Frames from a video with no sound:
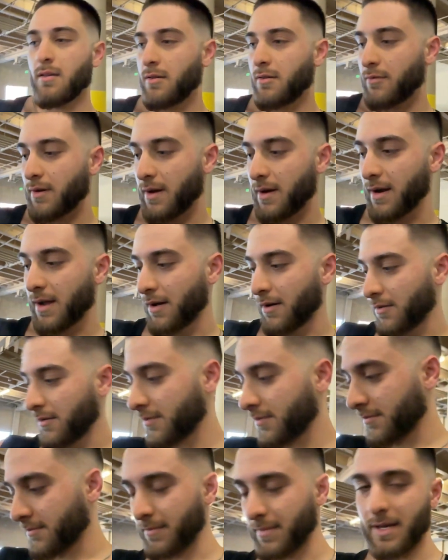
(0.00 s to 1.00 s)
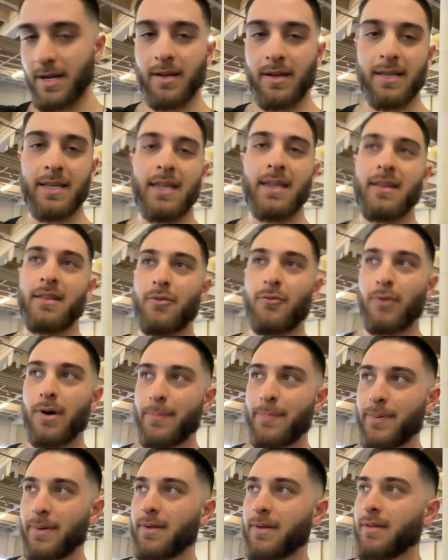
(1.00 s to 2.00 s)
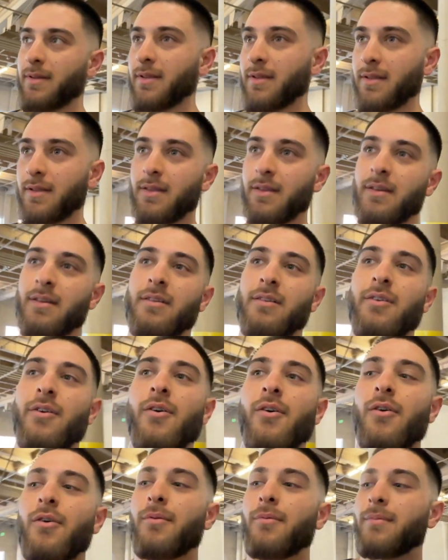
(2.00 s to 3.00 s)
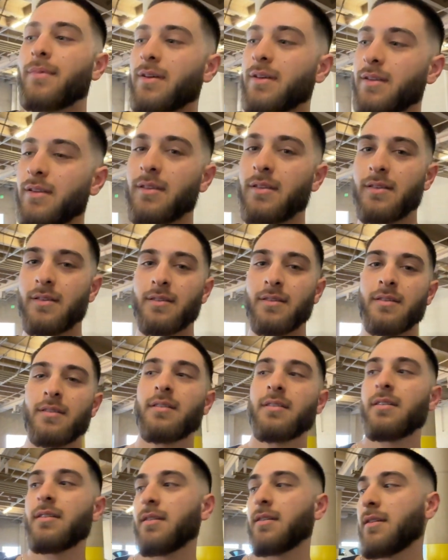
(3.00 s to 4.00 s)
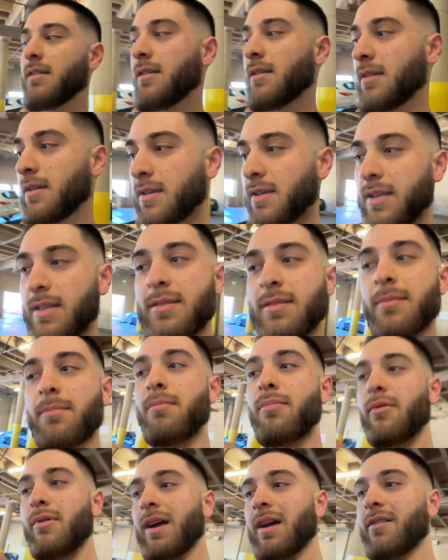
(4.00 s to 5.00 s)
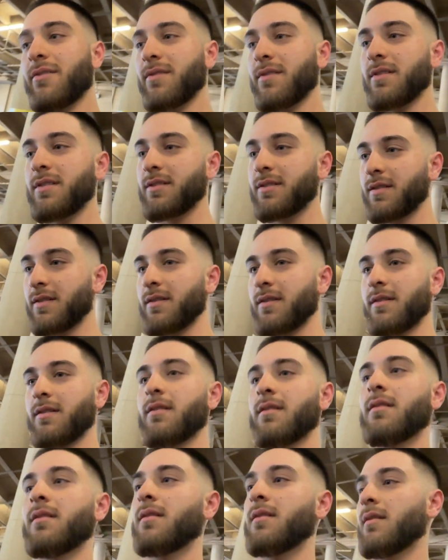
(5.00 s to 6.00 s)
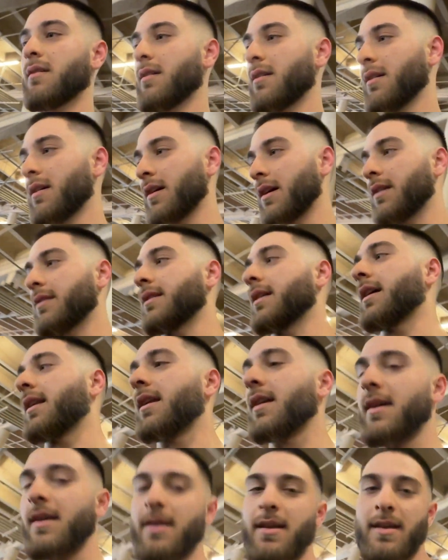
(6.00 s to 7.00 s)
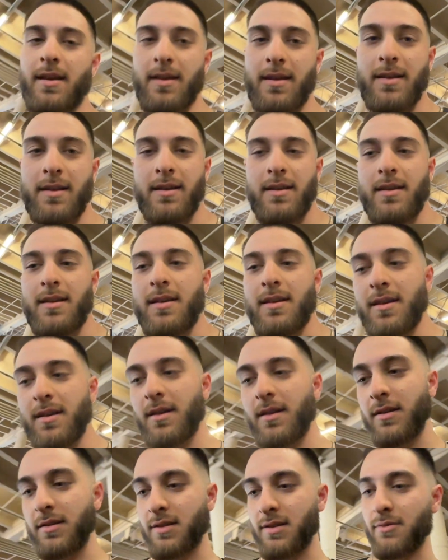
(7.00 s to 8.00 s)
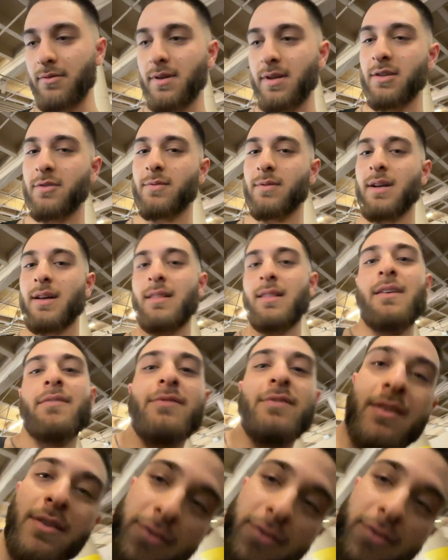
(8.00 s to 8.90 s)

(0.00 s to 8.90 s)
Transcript: Right now, about to get in the whip, go home, eat some breakfast, and then see what else we got left to